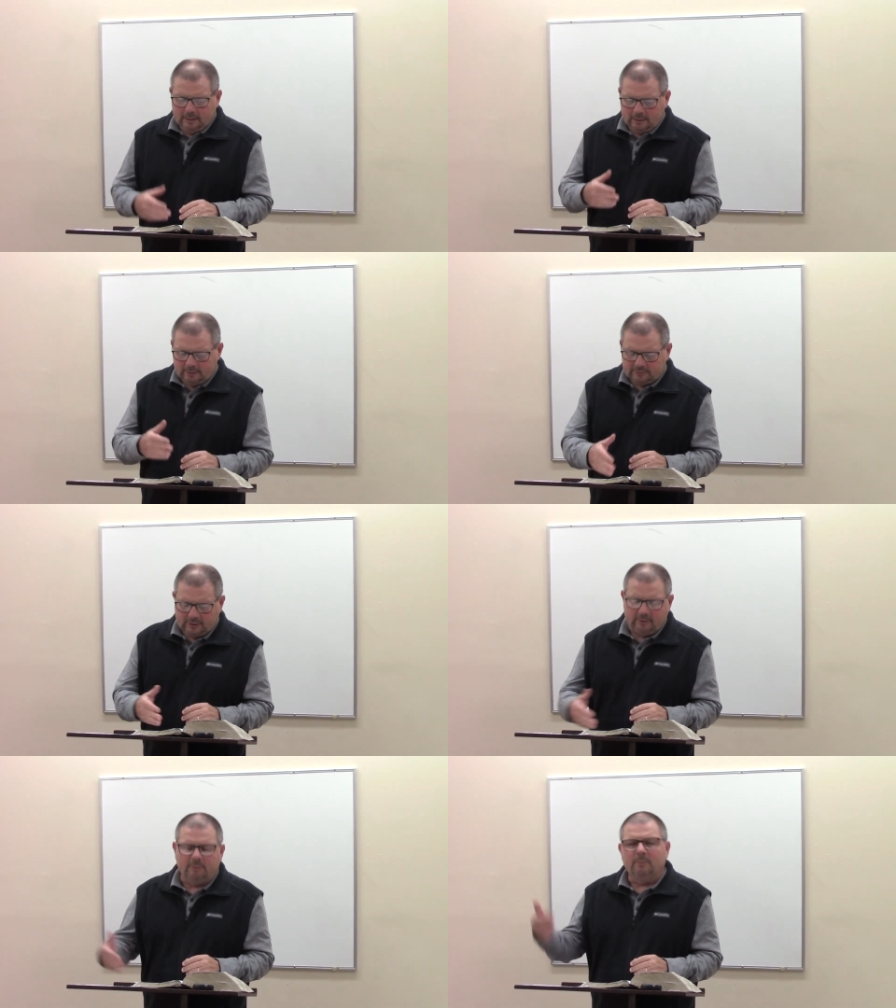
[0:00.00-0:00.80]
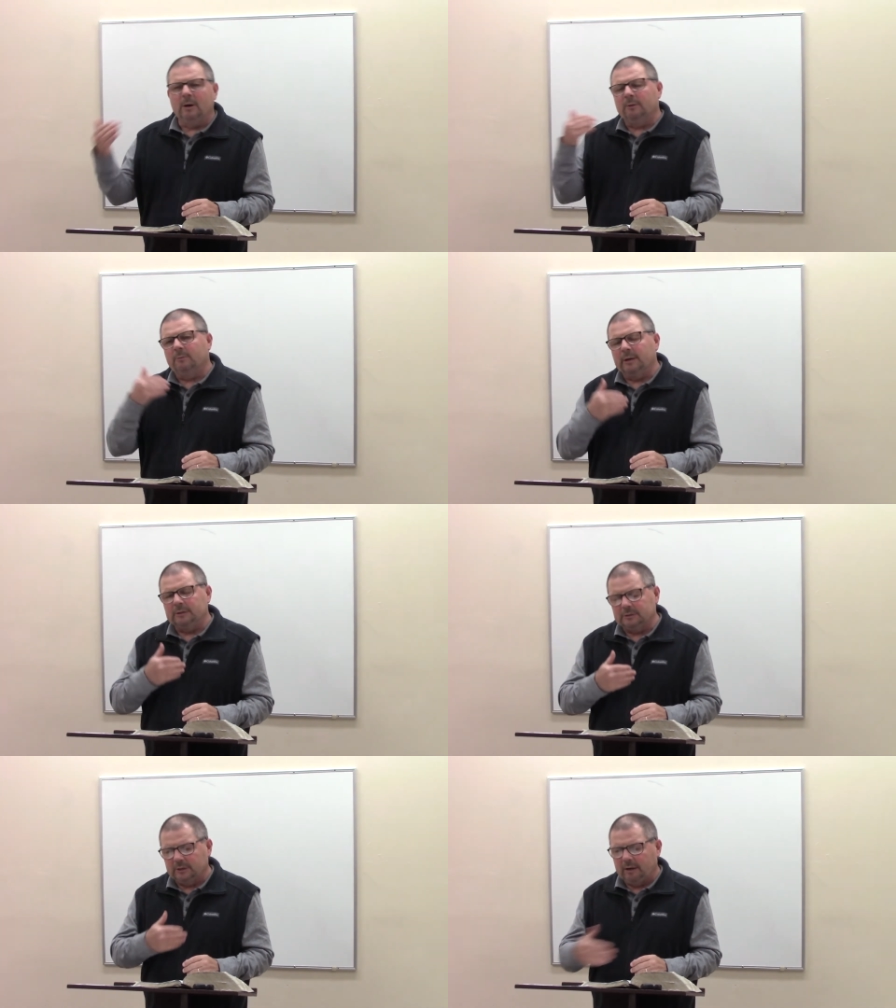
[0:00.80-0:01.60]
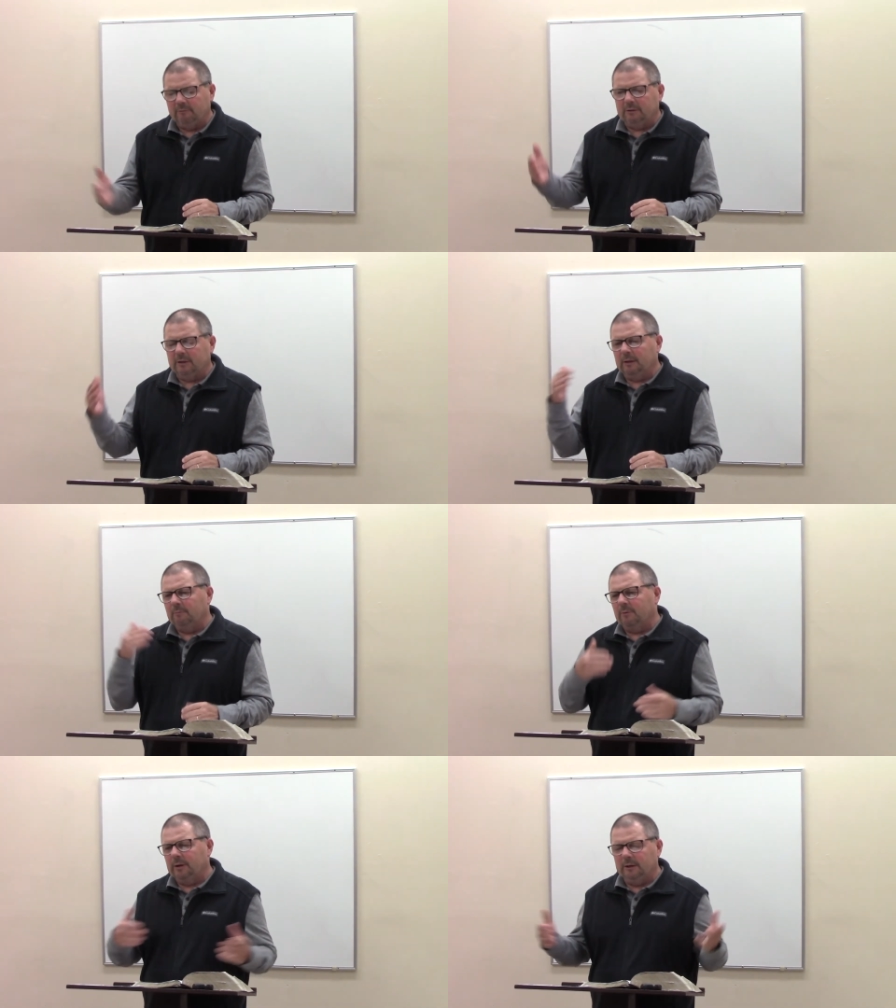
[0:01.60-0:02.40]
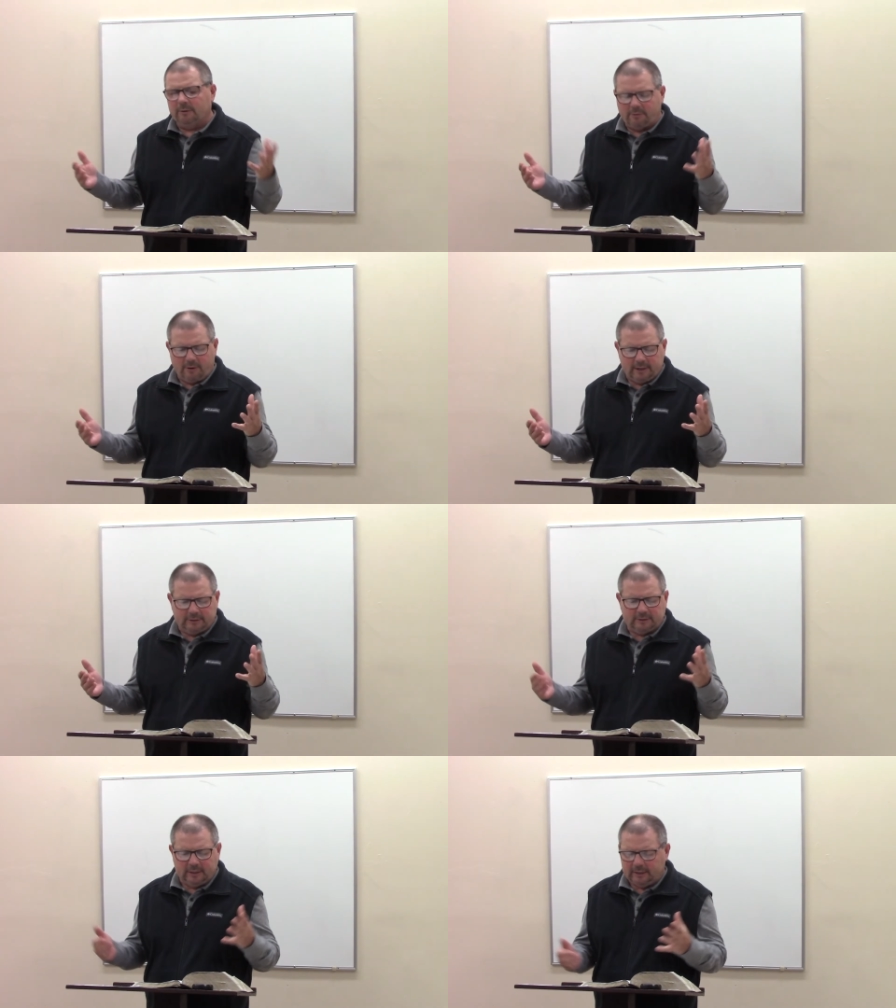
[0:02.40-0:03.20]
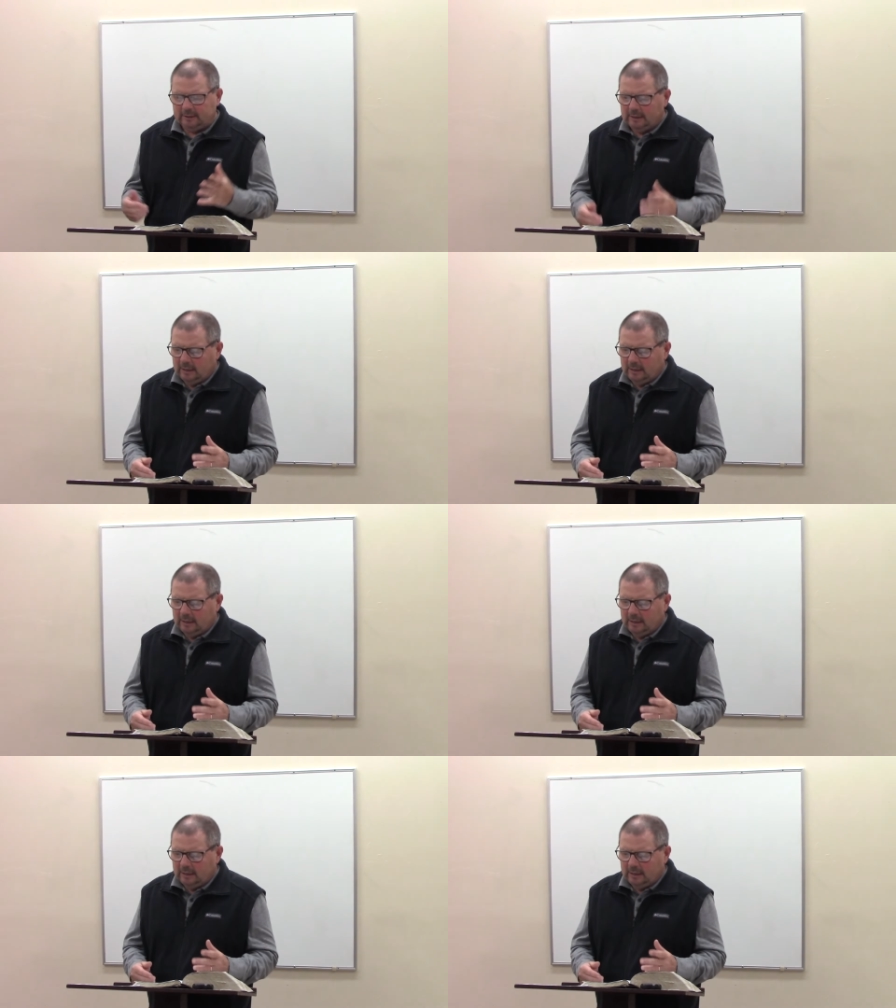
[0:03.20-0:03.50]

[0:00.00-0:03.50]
You see your moderation, everything, bringing Christ in.